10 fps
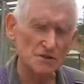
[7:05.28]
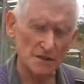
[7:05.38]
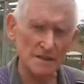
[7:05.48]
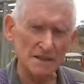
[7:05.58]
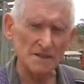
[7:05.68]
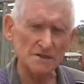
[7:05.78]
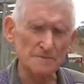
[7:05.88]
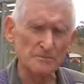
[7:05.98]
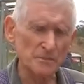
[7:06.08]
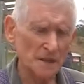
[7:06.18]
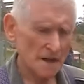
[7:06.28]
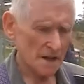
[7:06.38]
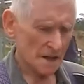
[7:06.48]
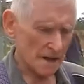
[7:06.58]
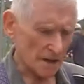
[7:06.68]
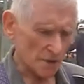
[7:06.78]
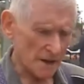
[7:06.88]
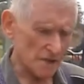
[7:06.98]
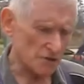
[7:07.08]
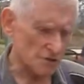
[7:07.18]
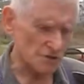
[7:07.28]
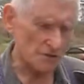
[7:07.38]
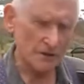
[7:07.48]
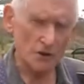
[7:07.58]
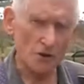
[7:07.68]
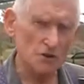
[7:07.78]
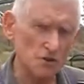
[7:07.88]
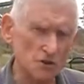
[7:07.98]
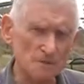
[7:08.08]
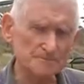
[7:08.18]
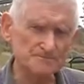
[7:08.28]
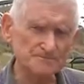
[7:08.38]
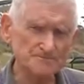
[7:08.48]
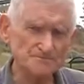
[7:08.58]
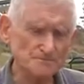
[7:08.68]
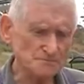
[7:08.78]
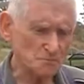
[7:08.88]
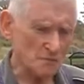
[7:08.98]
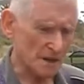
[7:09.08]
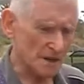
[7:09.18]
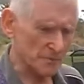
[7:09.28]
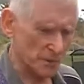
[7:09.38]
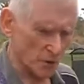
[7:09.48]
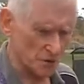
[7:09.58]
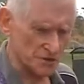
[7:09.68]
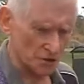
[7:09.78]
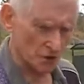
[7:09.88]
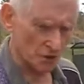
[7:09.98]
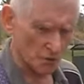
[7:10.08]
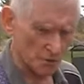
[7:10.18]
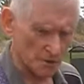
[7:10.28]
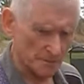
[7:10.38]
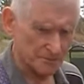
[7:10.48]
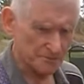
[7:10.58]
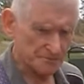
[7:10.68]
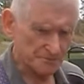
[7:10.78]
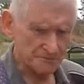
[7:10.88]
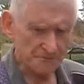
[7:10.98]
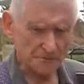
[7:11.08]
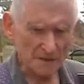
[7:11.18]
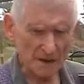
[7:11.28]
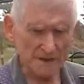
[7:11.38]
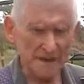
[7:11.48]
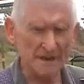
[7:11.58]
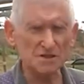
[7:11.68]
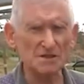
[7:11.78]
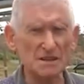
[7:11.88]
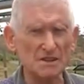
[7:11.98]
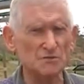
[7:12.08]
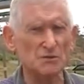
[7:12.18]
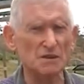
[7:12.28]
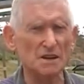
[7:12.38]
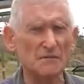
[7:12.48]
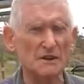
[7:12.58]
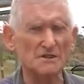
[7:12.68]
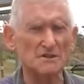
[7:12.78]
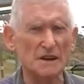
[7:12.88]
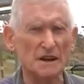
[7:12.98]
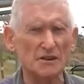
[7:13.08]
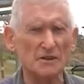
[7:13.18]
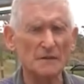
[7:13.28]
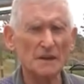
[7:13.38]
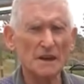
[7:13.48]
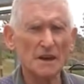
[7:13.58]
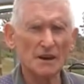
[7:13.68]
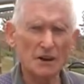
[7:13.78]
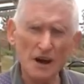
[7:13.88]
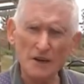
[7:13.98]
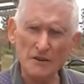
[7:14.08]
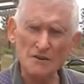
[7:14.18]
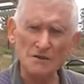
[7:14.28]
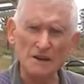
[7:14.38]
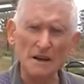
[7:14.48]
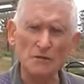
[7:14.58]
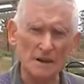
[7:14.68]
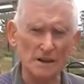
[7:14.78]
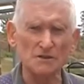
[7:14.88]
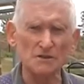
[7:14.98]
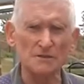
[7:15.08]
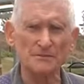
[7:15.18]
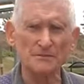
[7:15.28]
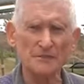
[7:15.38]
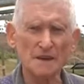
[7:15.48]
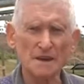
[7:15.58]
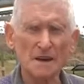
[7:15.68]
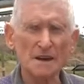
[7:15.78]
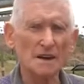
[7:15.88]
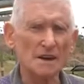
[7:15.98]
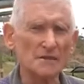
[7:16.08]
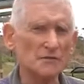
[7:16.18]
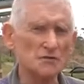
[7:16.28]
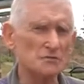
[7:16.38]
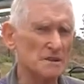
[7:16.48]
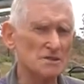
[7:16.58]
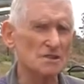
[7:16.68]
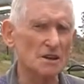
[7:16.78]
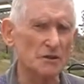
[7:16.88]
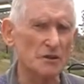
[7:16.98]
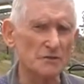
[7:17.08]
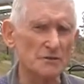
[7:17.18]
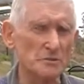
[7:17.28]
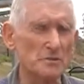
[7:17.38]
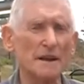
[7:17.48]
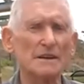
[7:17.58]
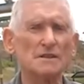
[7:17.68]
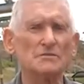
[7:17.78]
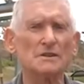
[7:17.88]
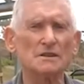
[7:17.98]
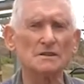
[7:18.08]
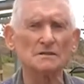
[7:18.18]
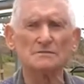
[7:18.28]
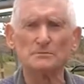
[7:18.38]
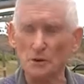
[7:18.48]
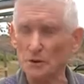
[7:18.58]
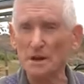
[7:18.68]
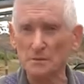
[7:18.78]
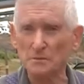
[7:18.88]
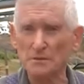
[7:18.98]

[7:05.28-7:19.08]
thing is equator is very hot and the poles are cold and that's this what give us our currents and our winds. Mm. Now, if you switch that off, the planet will burn up.